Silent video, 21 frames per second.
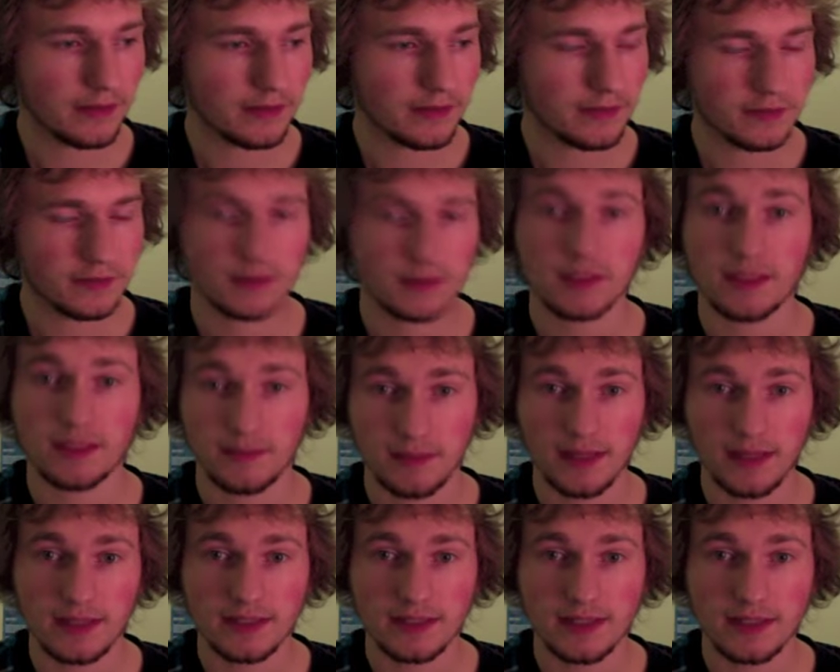Just keep
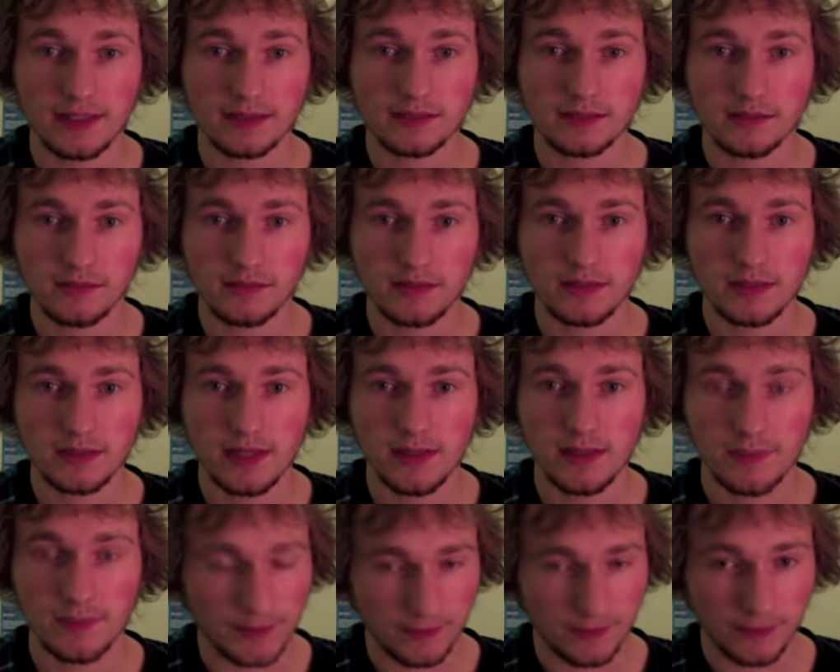getting text all the
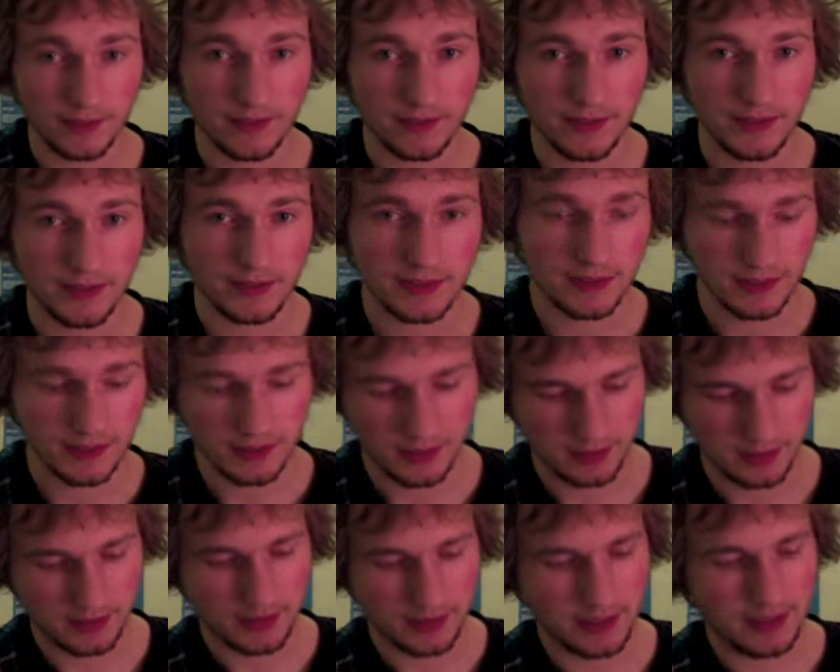time when I'm doing these.
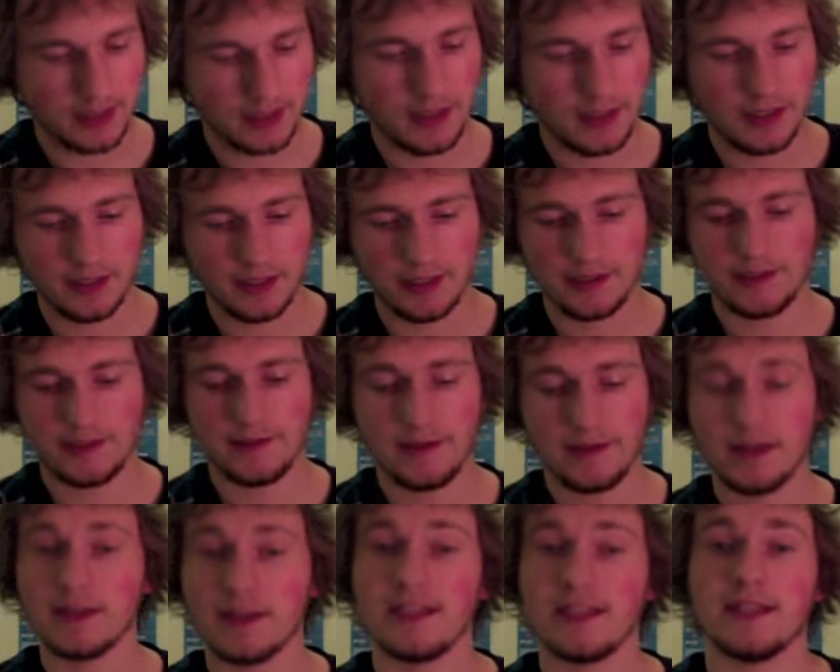
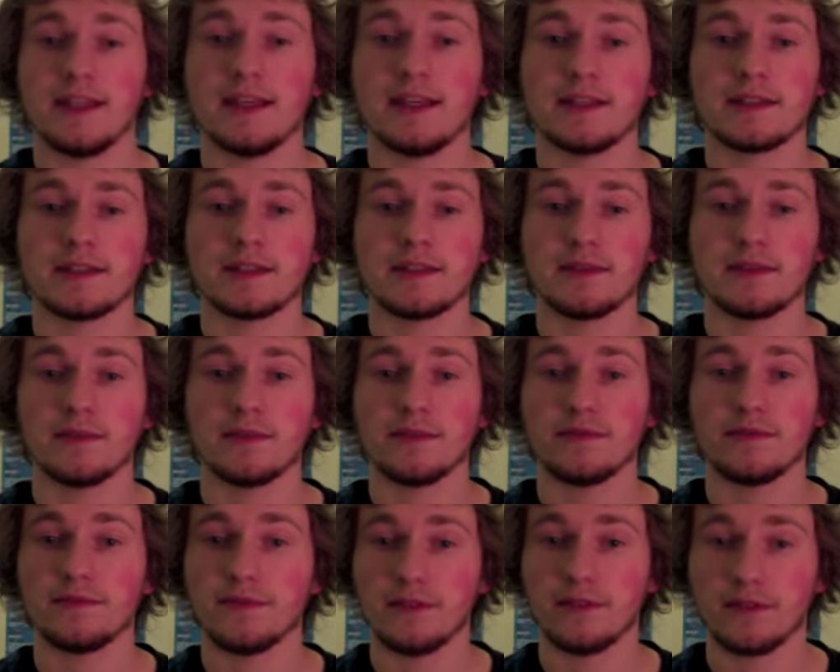Anyway, that's the
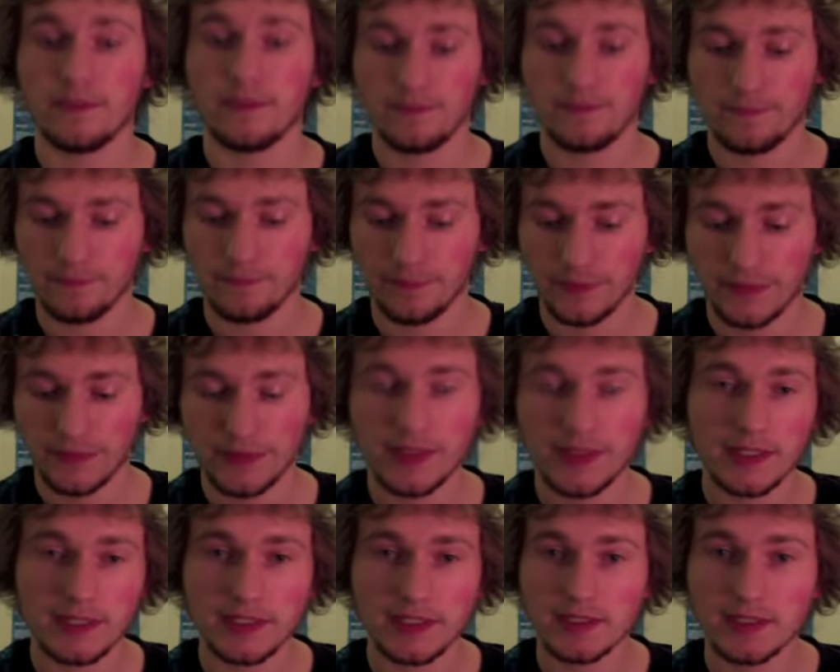one for
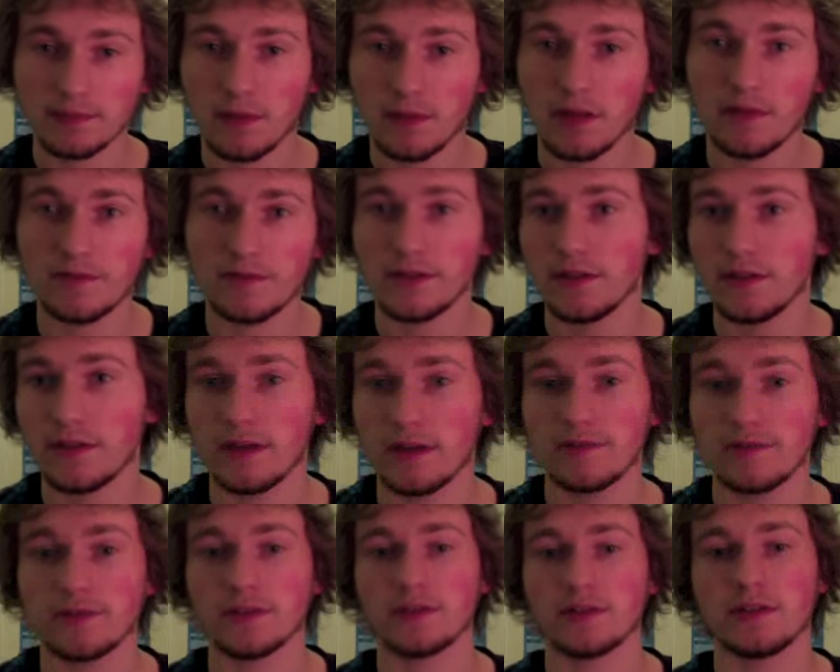this small video that
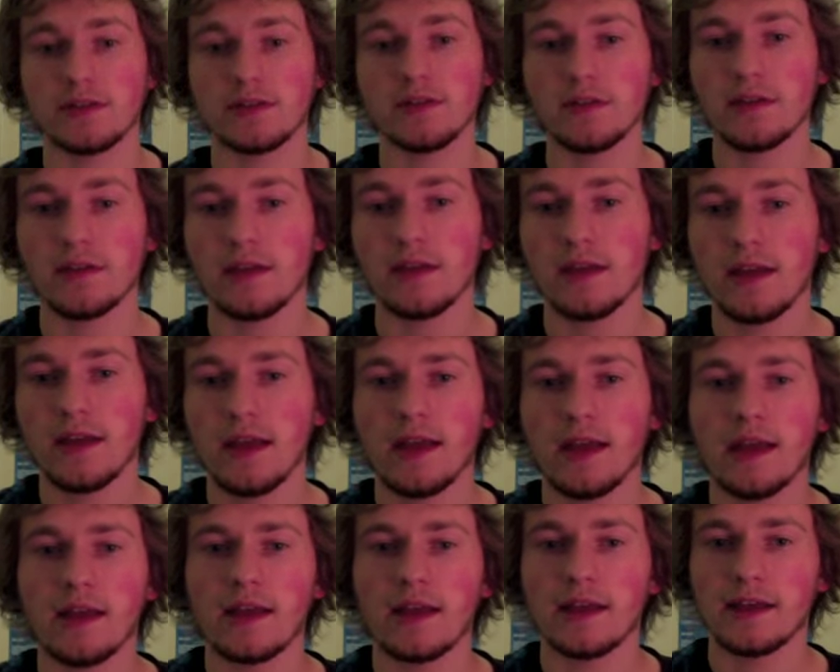I've just done.
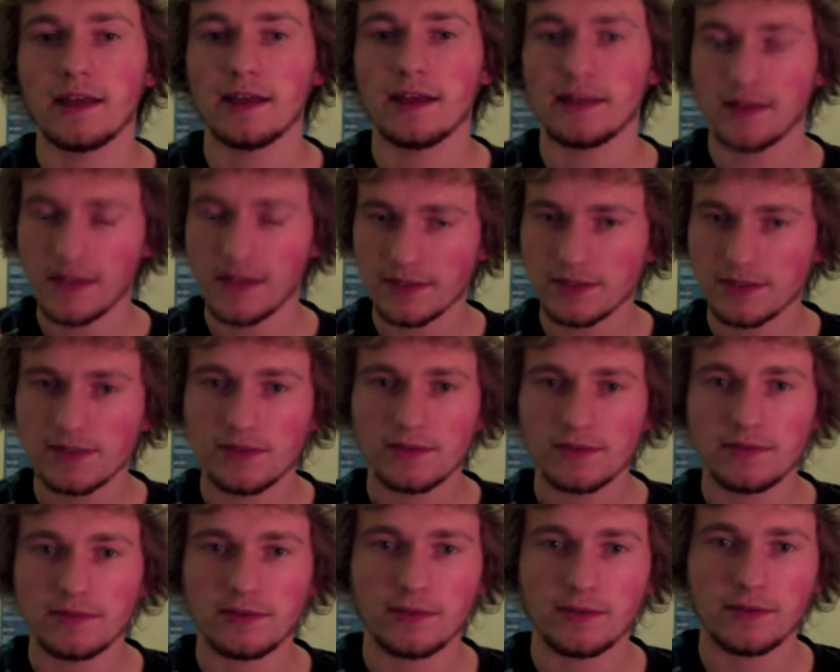I'd like
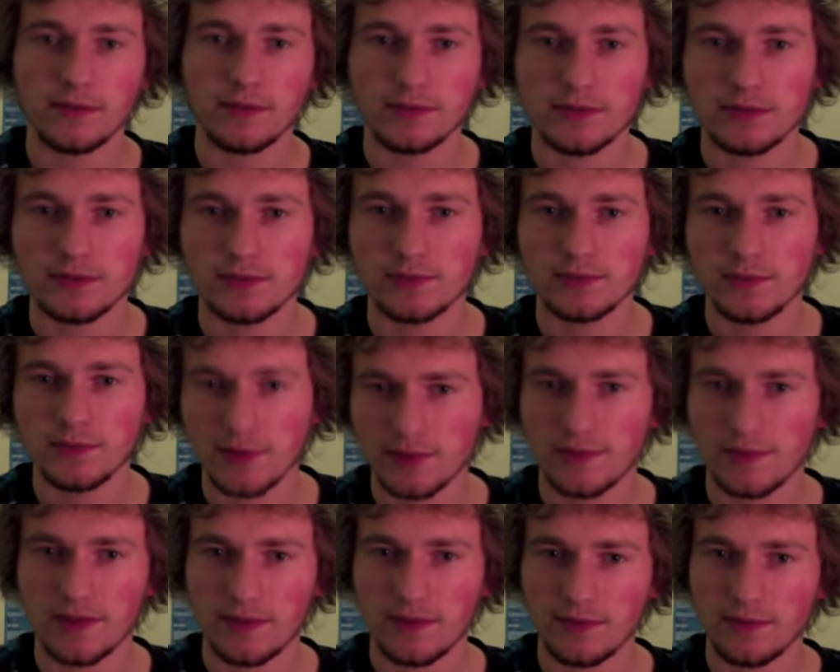you all to
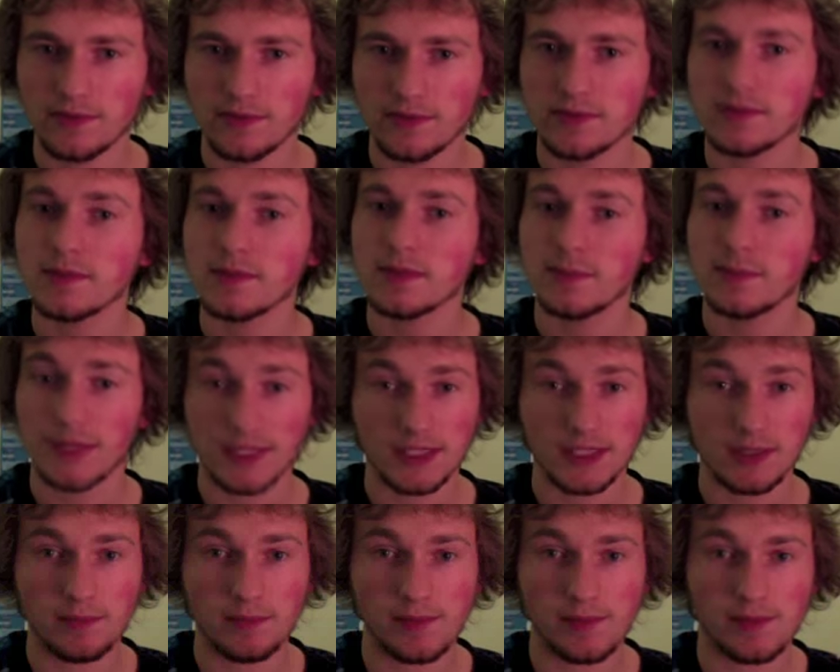watch my other ones,
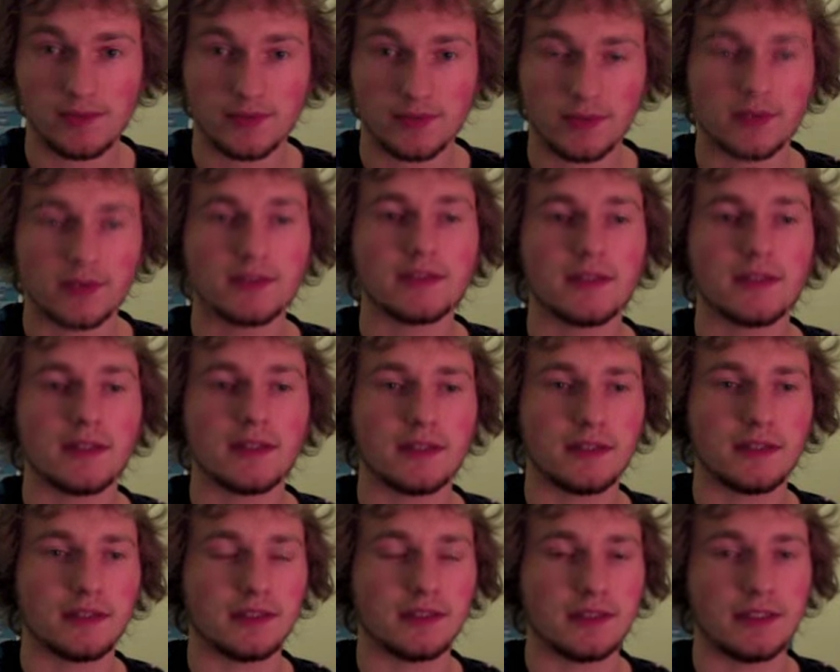especially the Boons ones.
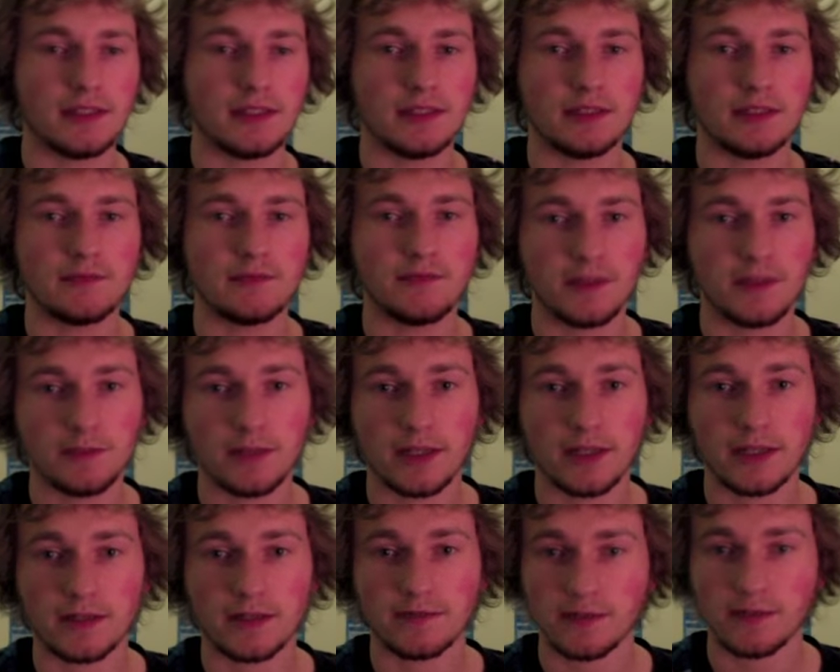The
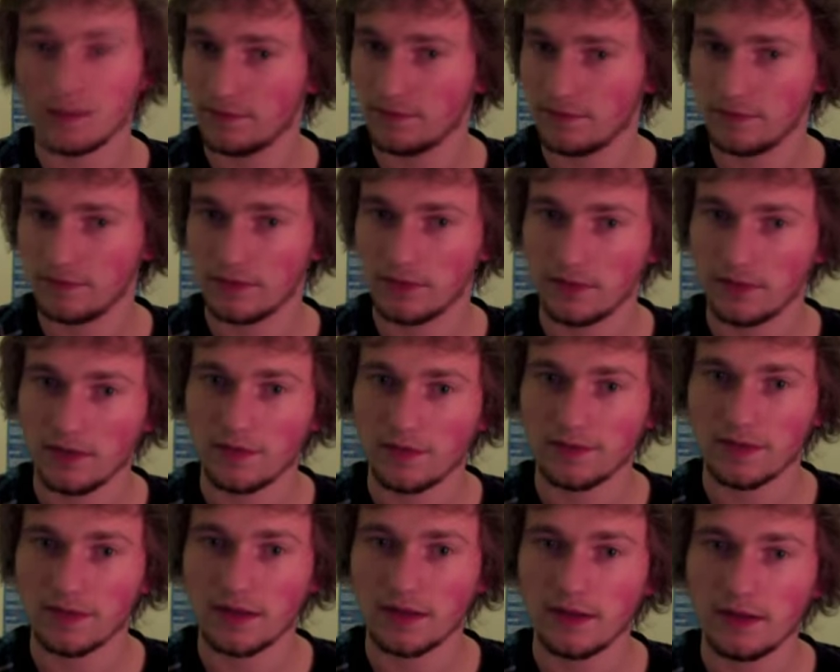feedback I've got
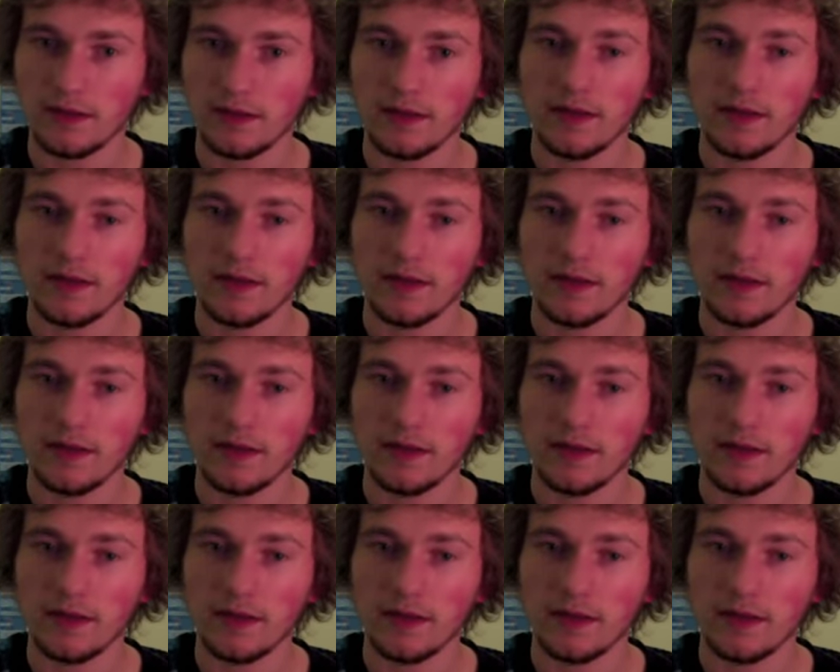off that